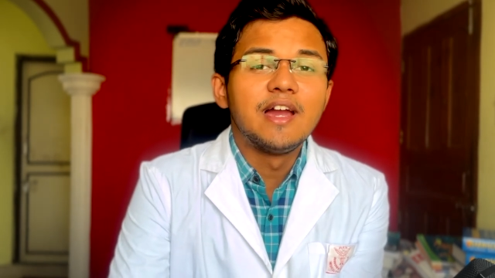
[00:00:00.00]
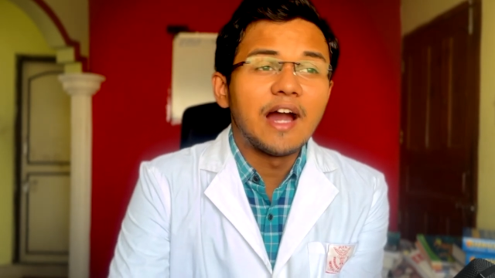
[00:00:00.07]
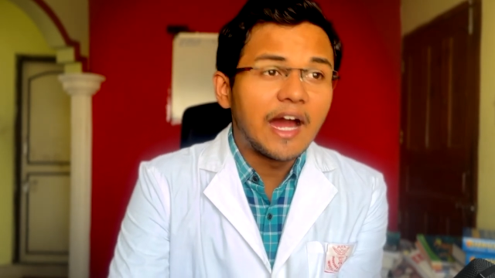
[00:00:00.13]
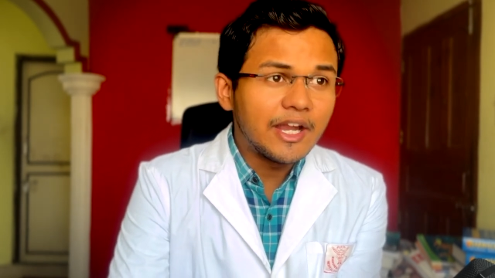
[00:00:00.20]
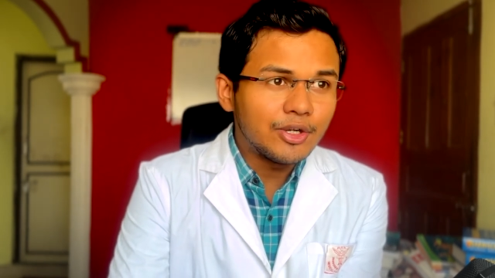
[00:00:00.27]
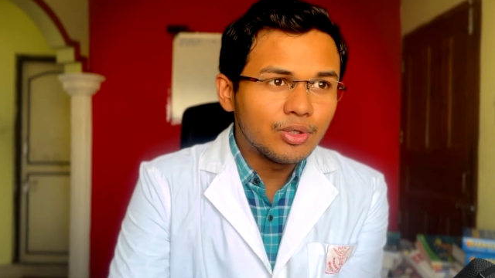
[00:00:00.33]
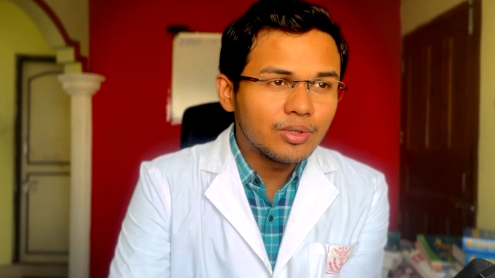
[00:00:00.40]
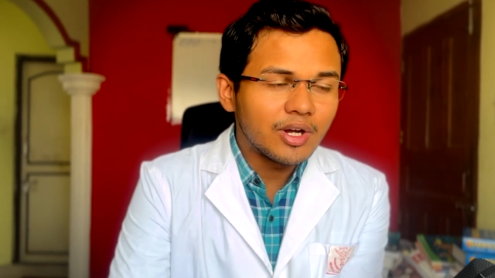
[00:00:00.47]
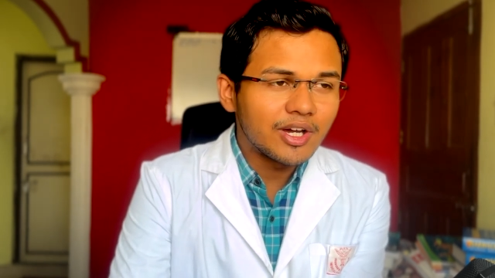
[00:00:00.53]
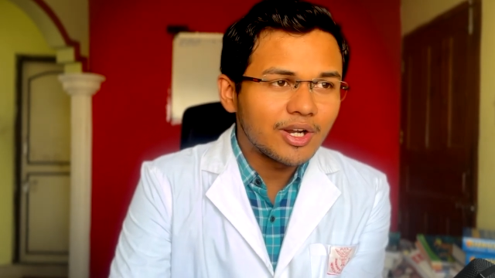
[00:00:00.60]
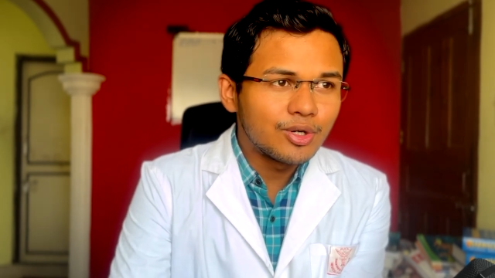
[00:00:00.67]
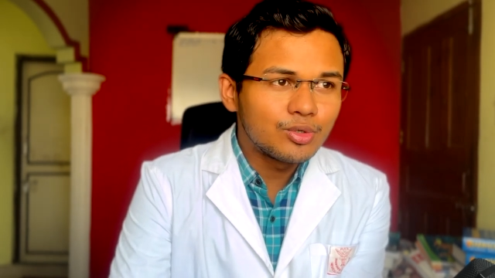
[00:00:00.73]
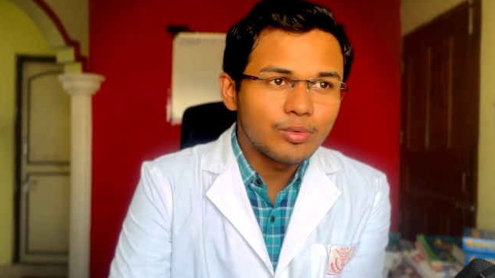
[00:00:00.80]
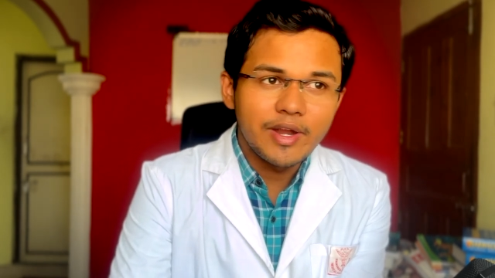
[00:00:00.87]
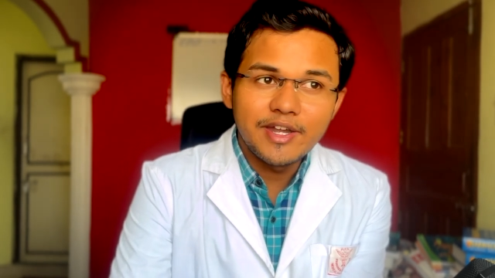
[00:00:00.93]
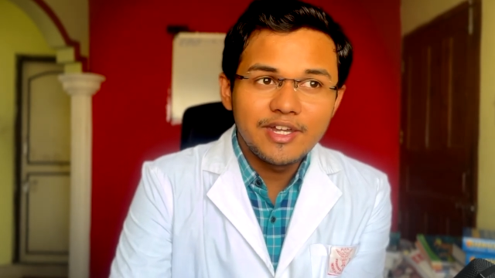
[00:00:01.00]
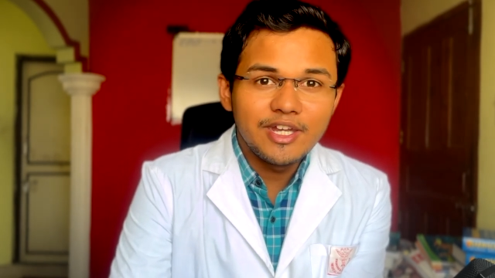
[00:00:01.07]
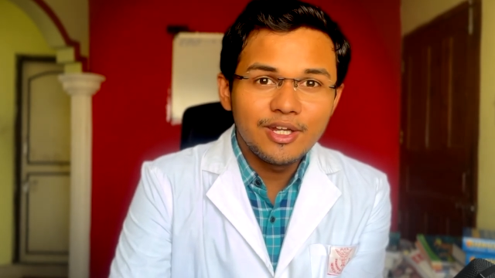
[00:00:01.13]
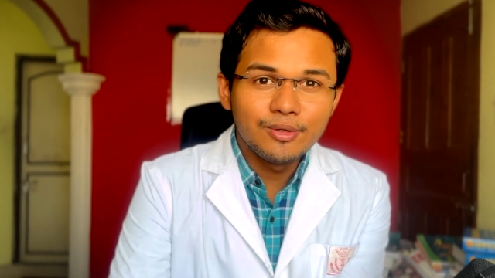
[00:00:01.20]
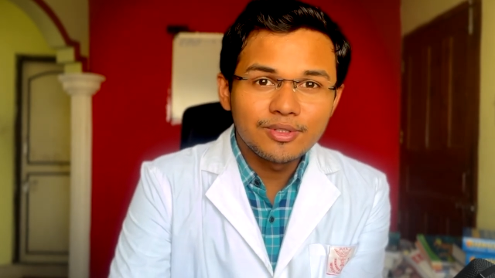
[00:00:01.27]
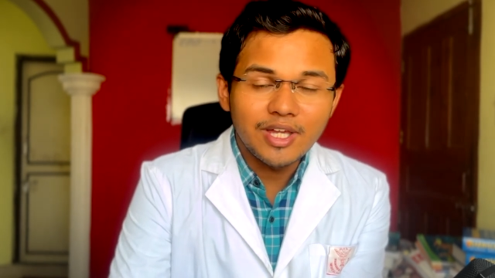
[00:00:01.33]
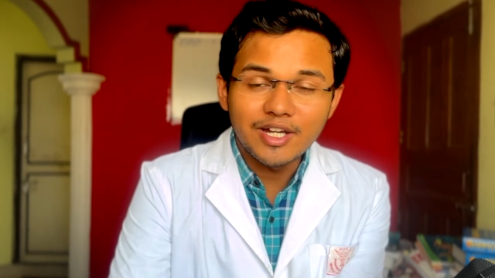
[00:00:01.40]
I took around 20
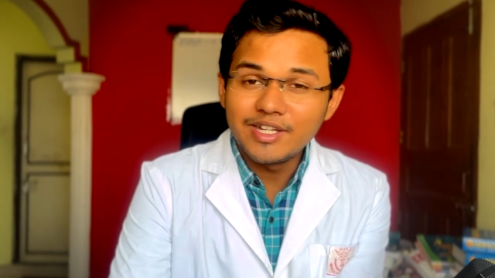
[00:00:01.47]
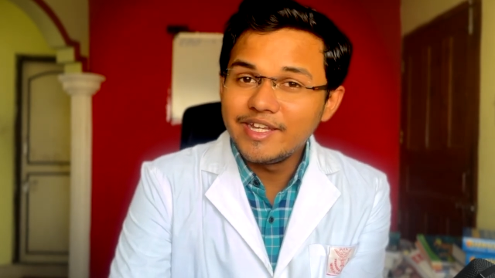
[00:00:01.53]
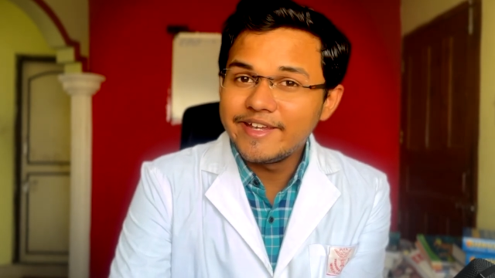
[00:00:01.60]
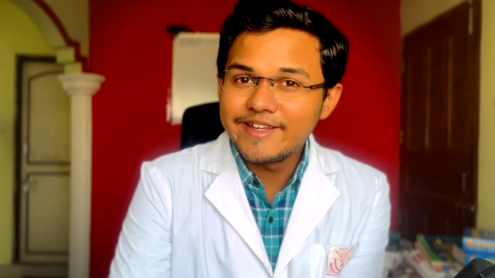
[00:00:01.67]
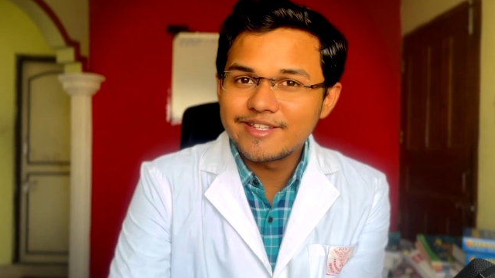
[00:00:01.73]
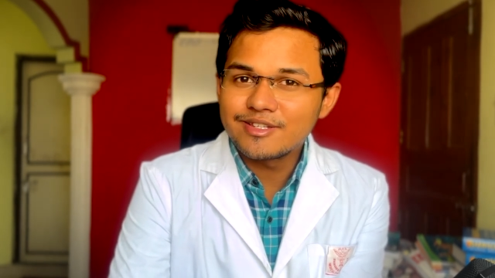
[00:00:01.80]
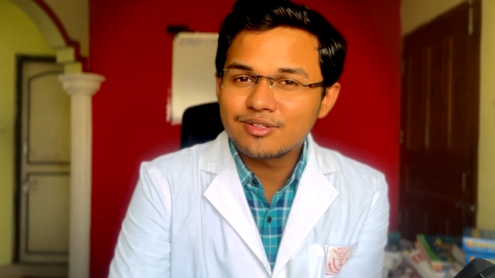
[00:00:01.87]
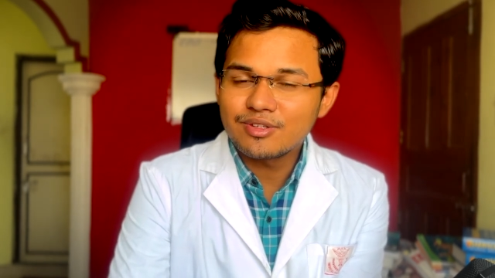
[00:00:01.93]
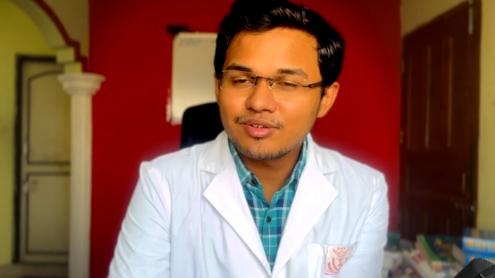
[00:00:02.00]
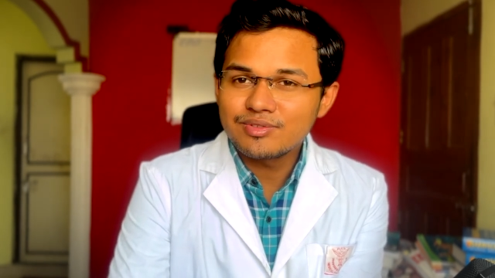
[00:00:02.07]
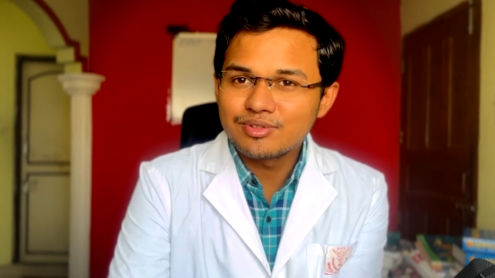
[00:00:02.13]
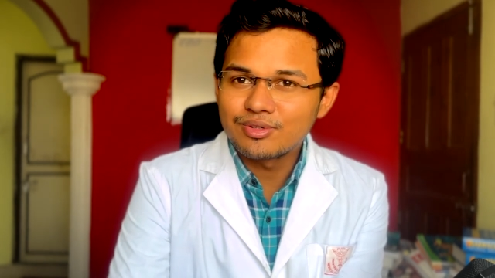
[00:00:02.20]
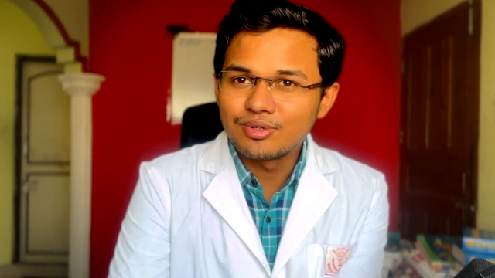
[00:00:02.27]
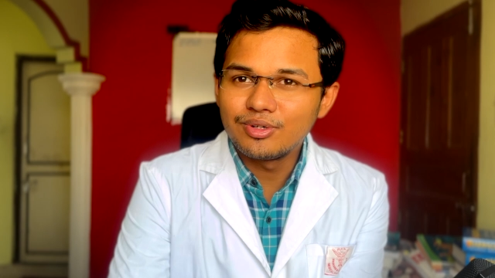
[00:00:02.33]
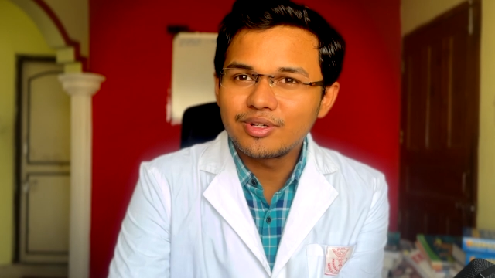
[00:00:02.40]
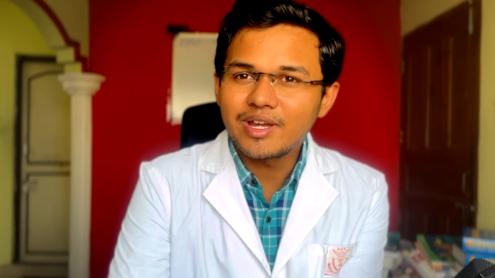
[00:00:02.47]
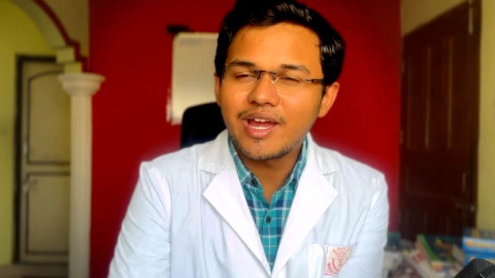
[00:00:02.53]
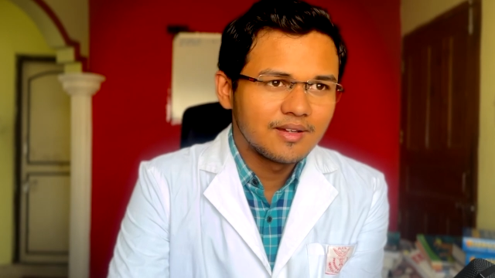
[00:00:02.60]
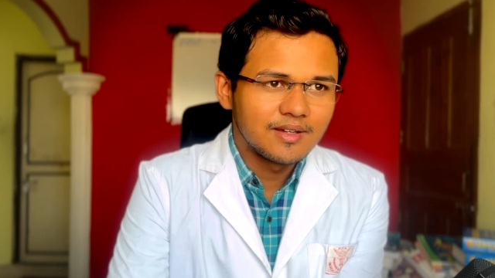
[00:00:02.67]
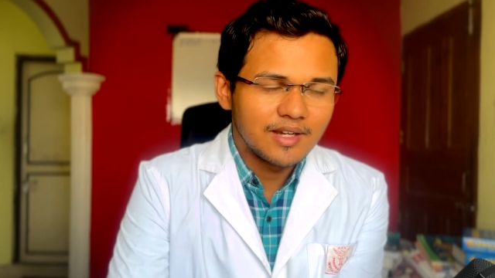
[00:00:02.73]
to 30 cases of stroke.